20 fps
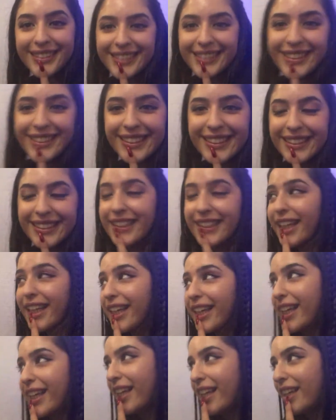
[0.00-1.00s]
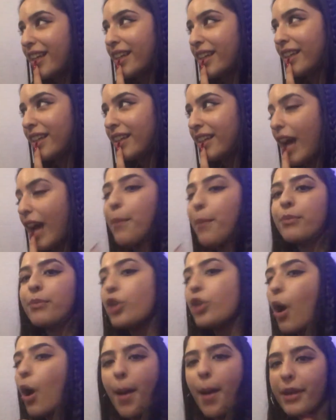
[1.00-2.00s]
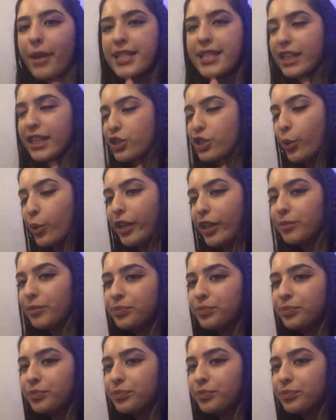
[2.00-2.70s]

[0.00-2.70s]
Are you a sponsor? No, I'm a signatory.